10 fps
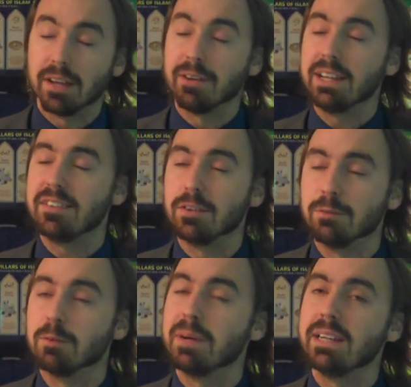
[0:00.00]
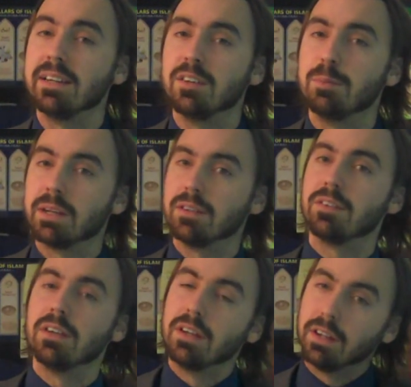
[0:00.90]
any children for many years
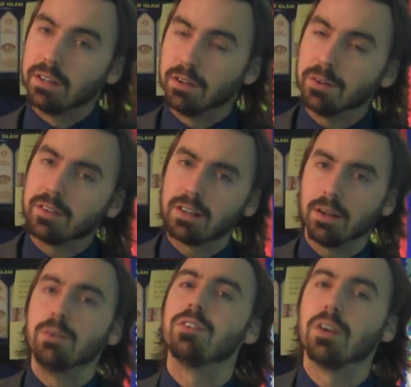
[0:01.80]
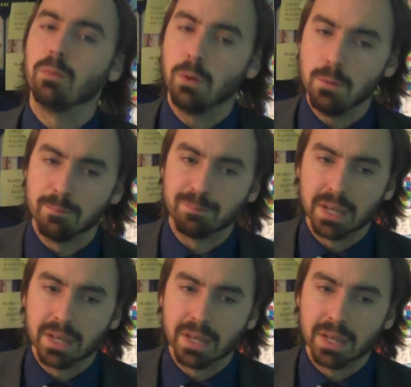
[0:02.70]
because God had closed her womb.